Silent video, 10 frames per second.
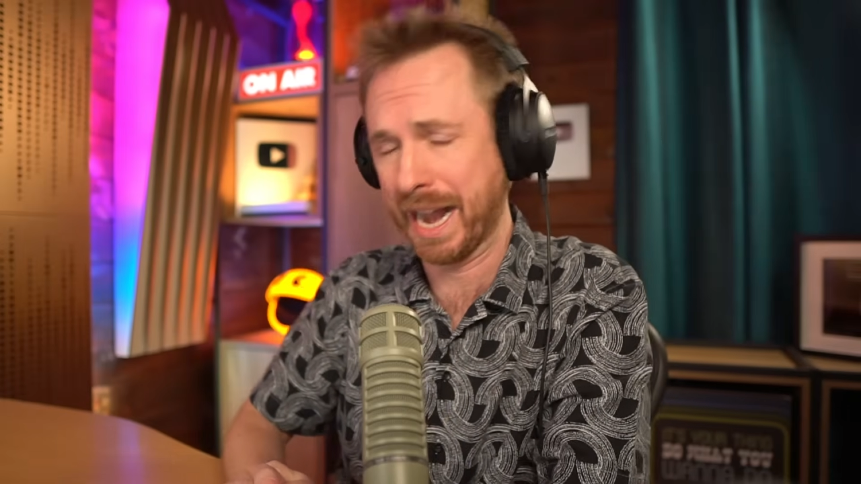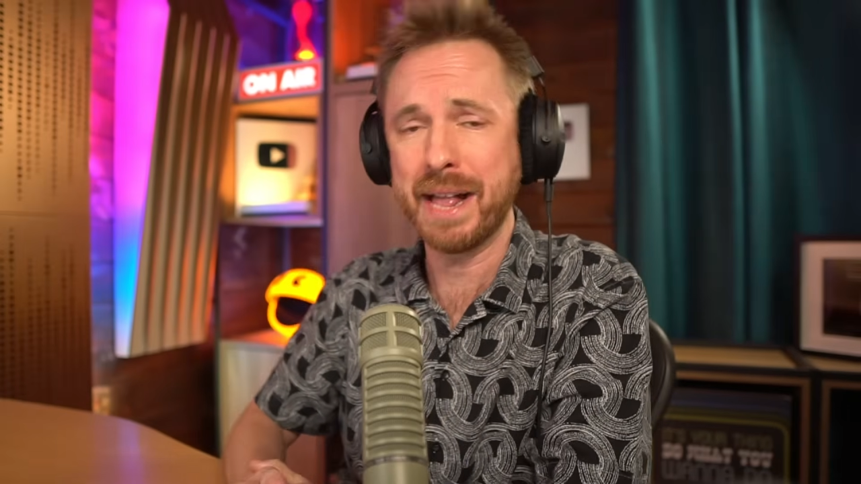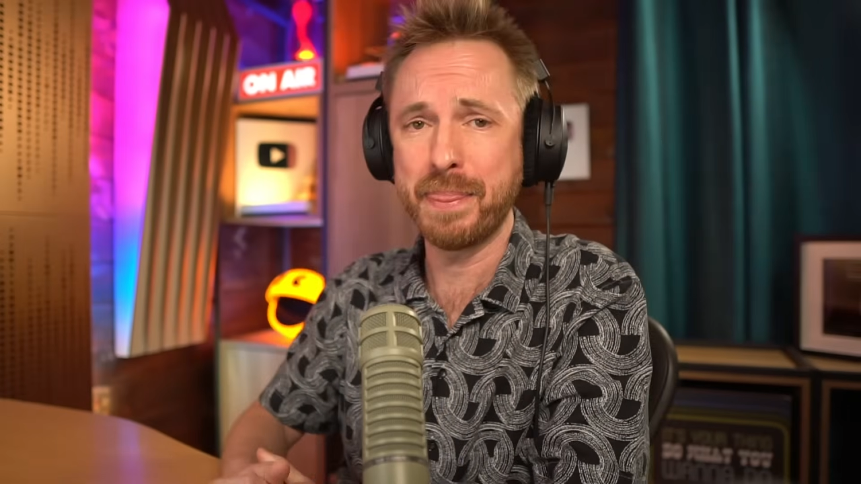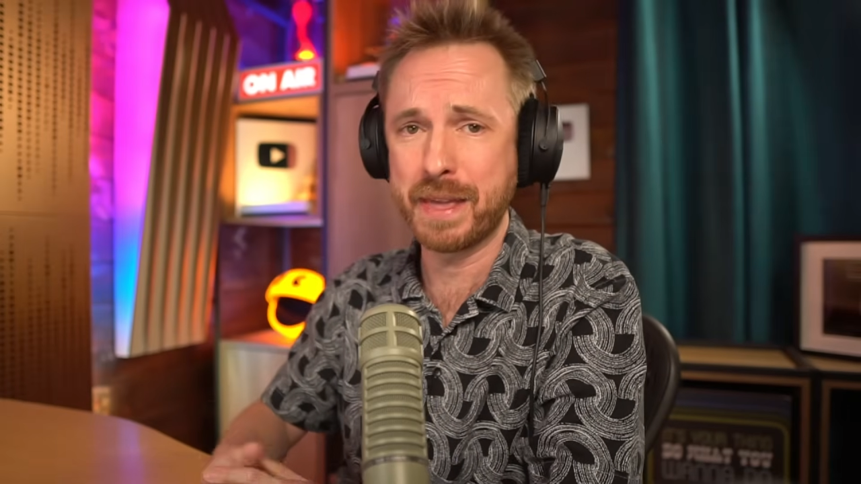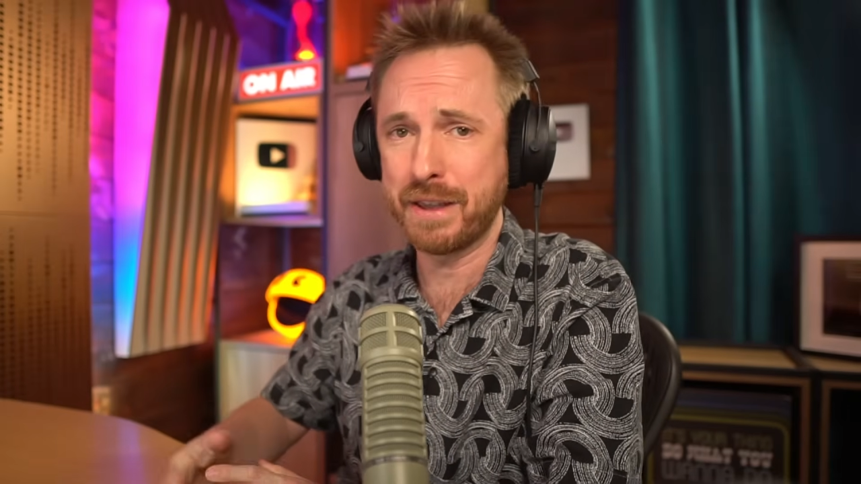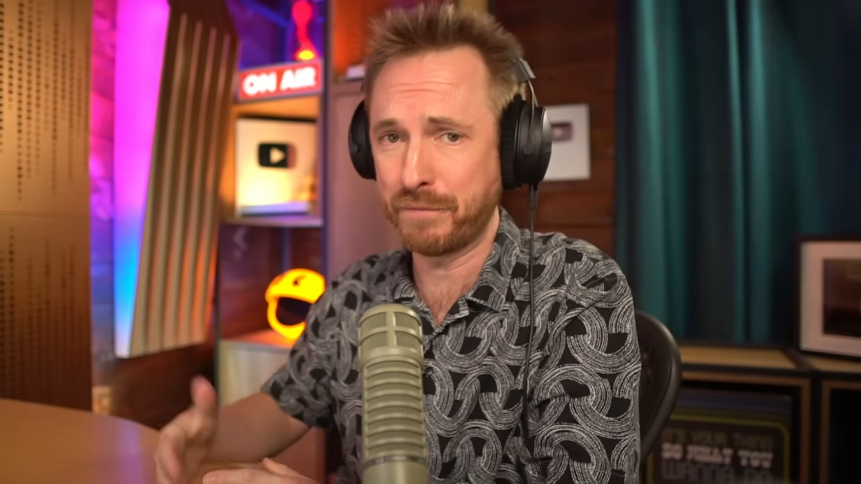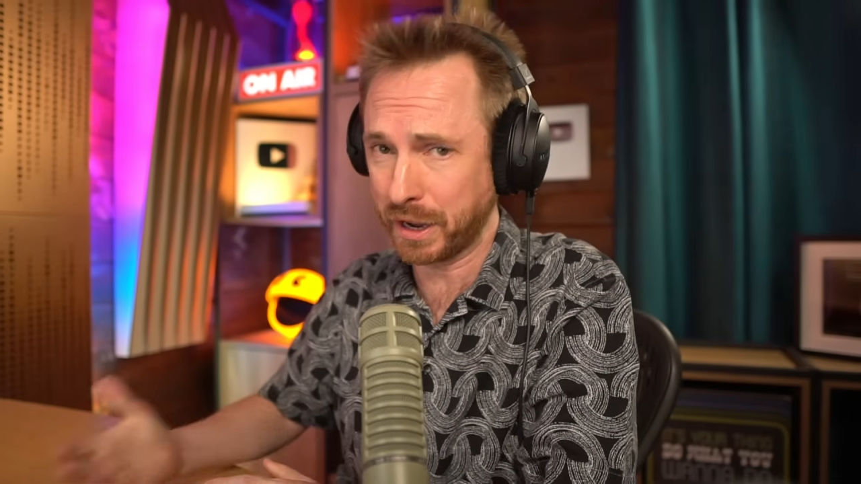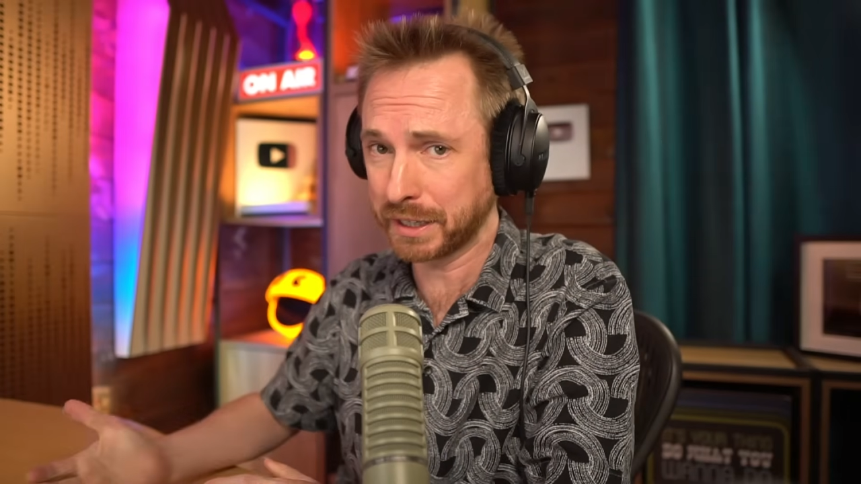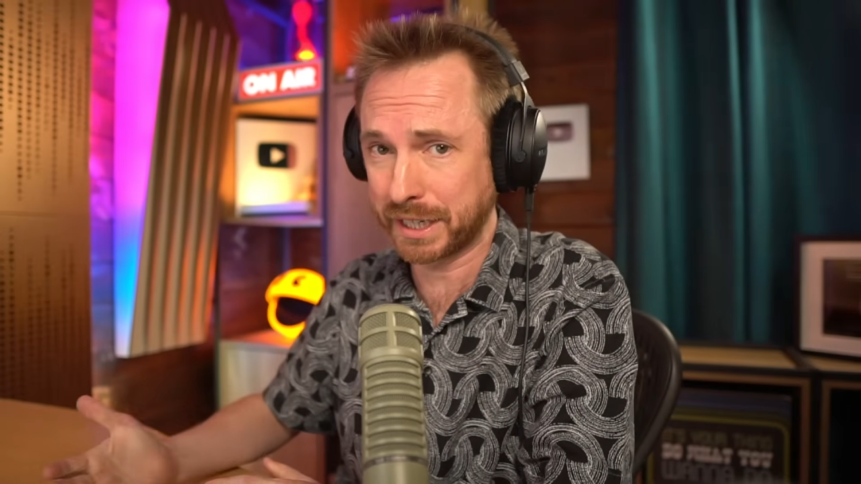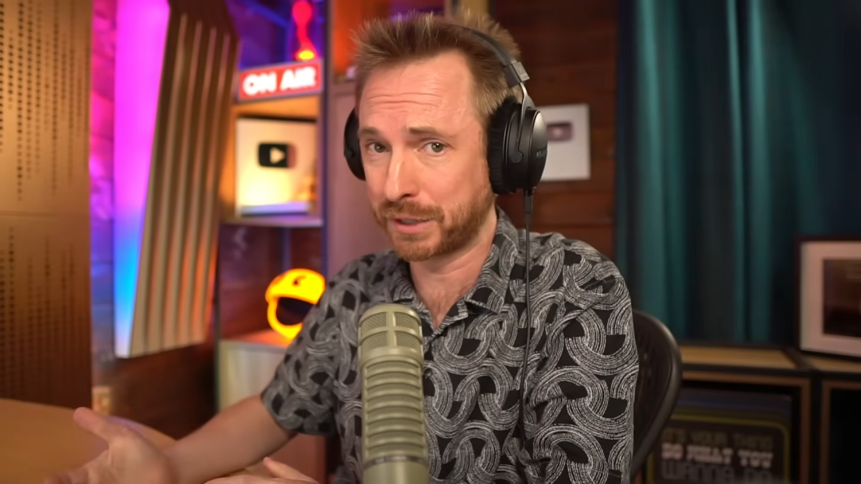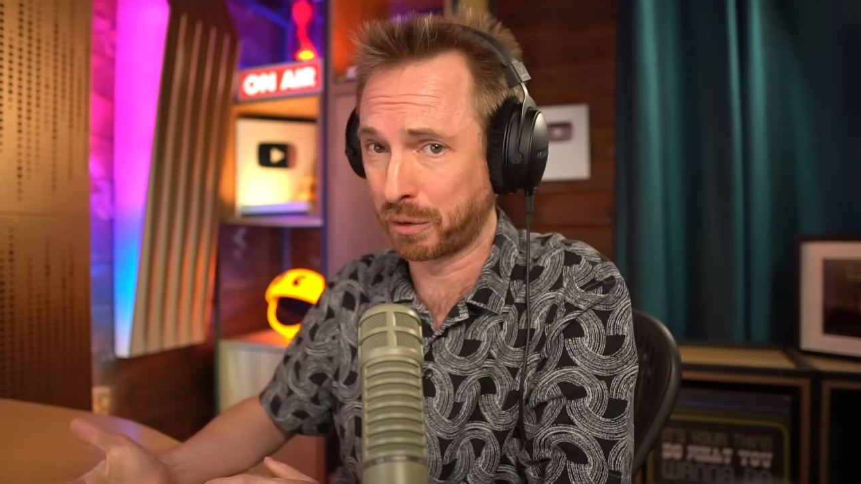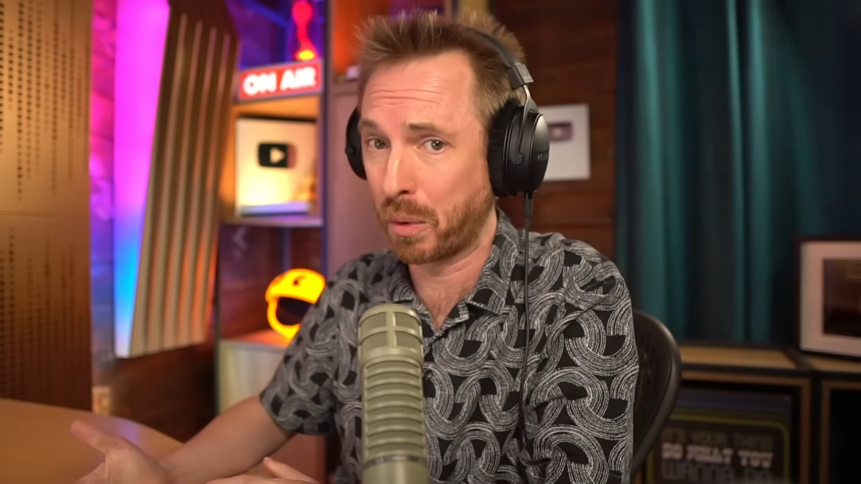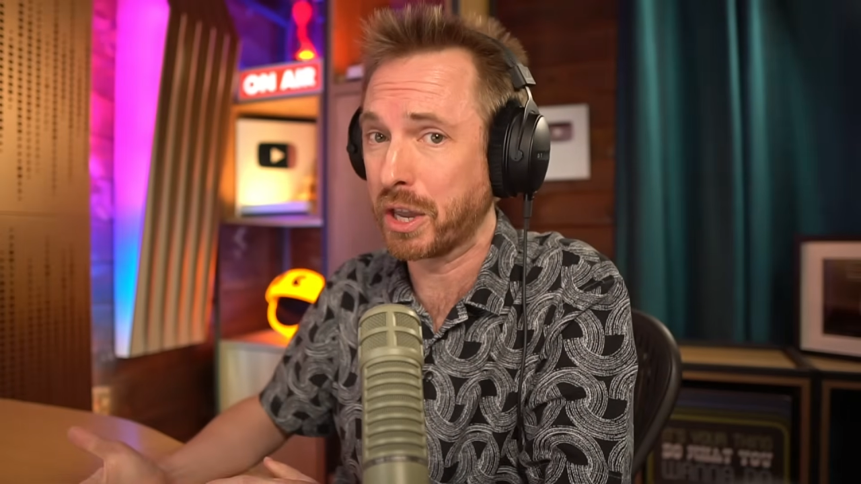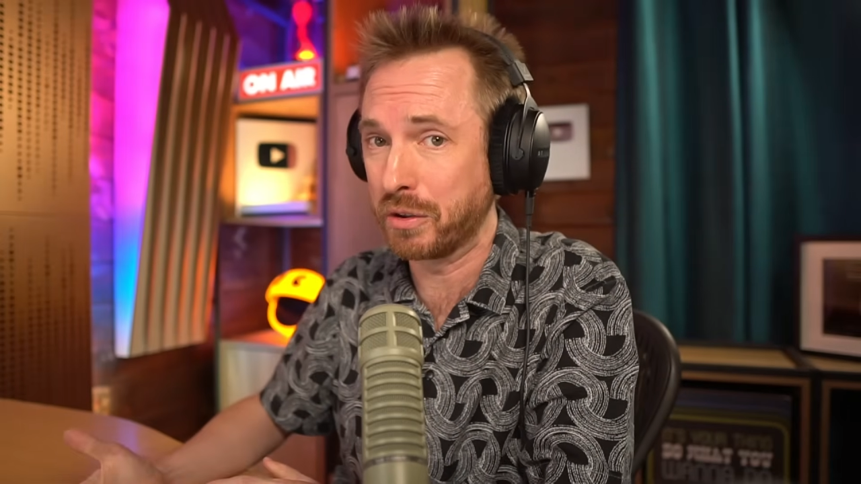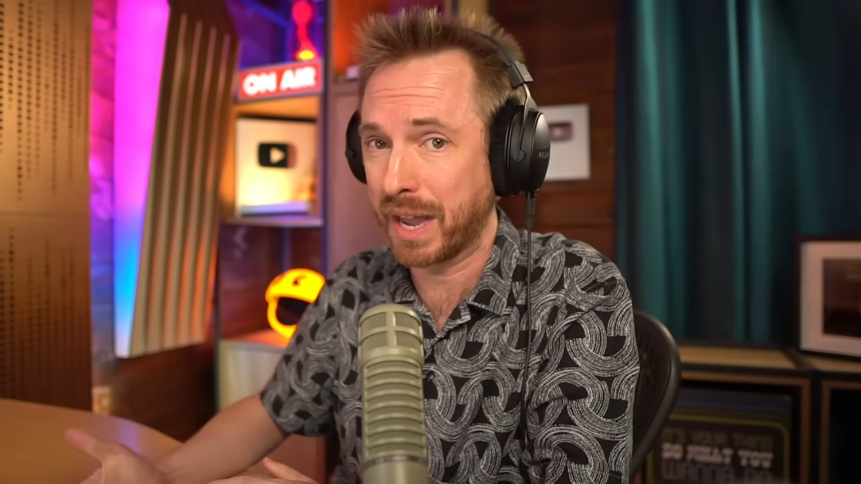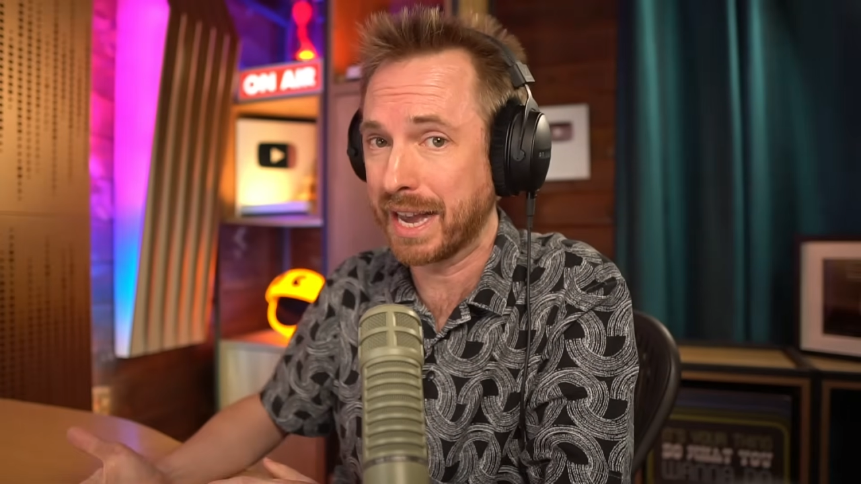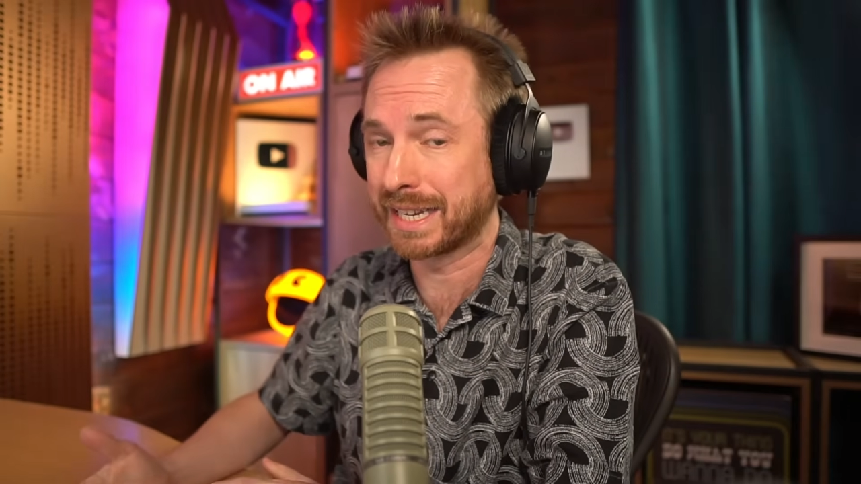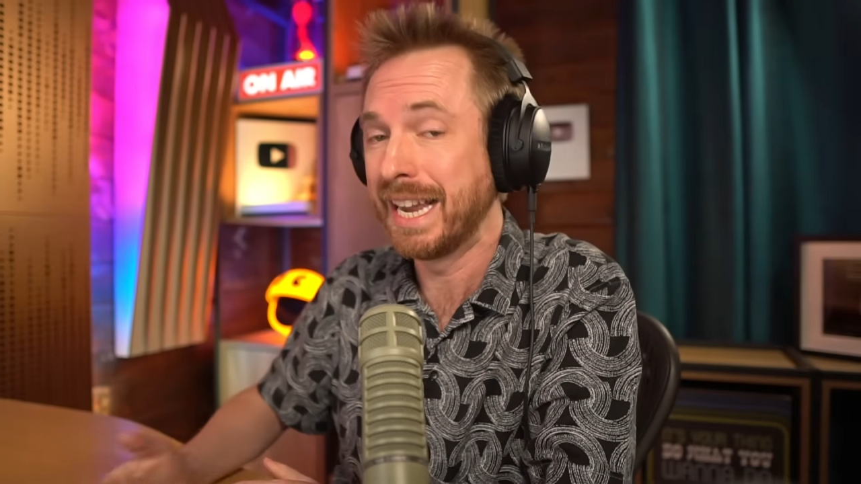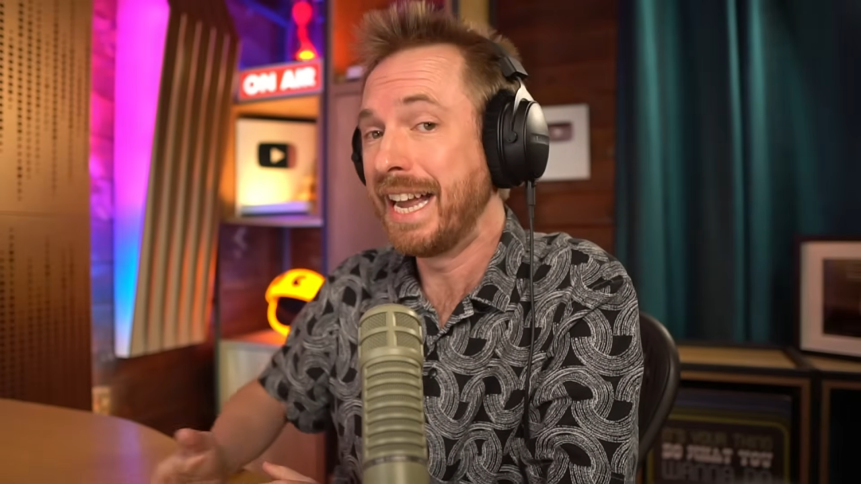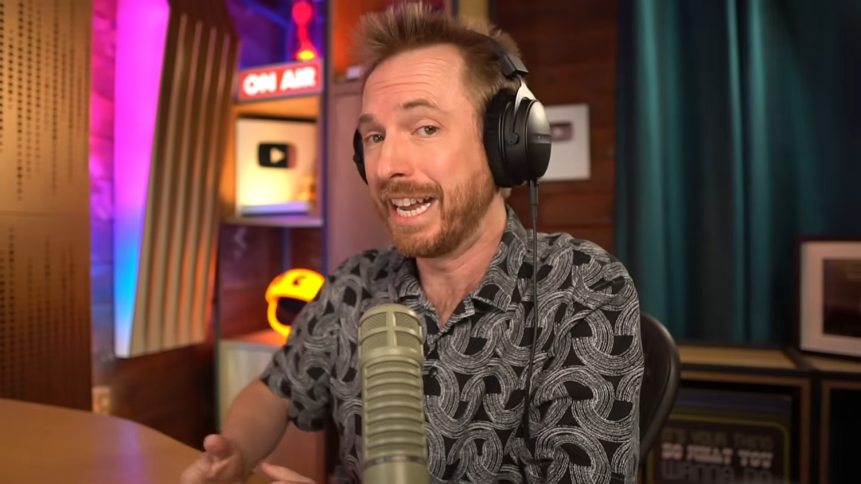and the fastest for what you get